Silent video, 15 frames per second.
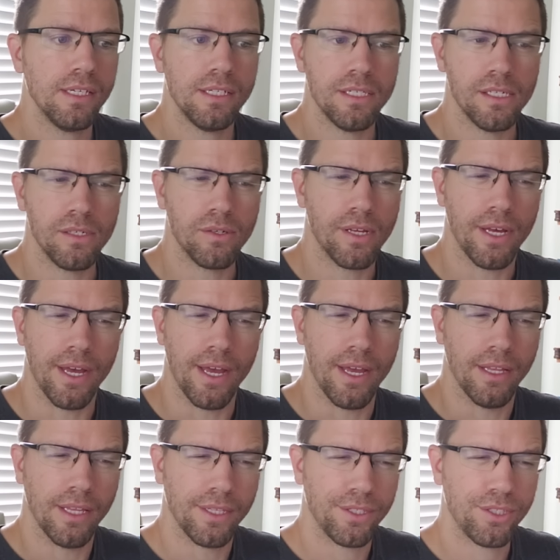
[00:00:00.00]
Okay,
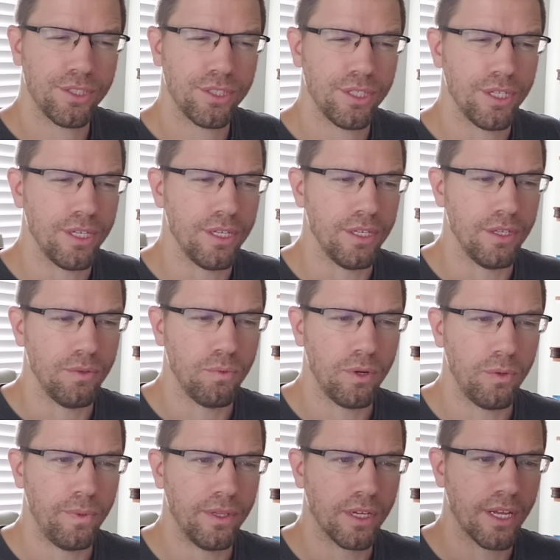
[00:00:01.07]
let's see. What are
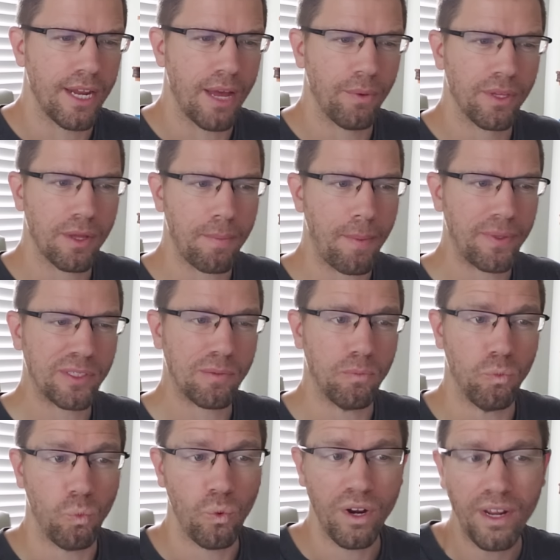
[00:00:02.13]
we looking at? We're looking at maybe
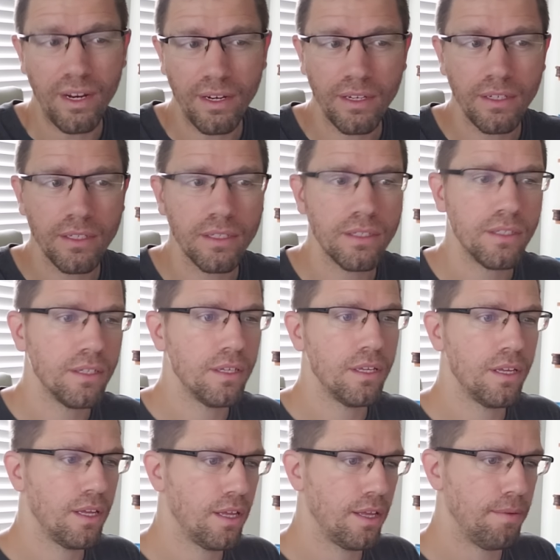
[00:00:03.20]
something wooden.
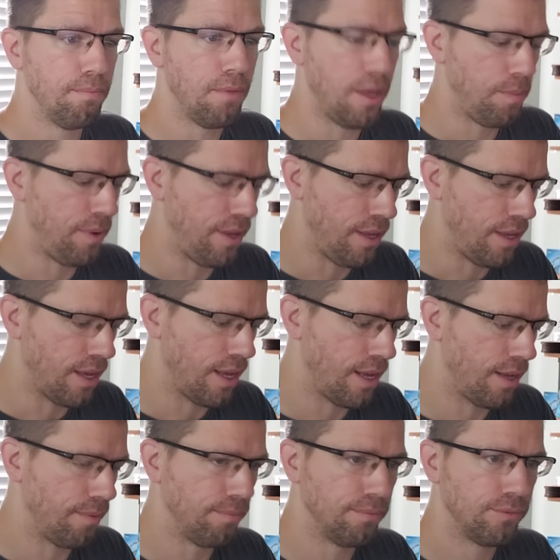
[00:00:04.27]
Maybe
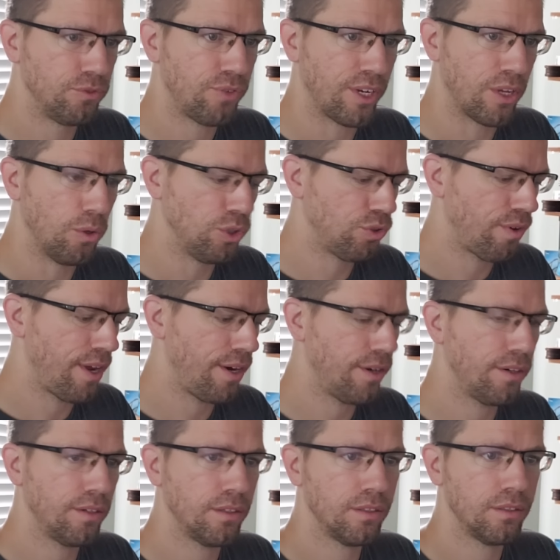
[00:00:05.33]
for Ghost Rider.